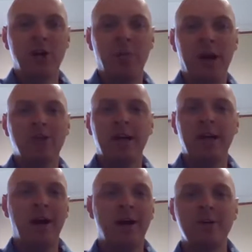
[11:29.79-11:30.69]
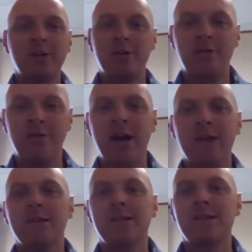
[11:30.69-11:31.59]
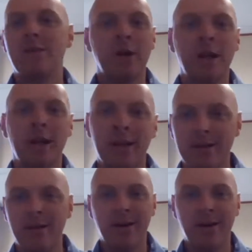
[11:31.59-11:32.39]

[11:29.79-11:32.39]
patient care to events to working in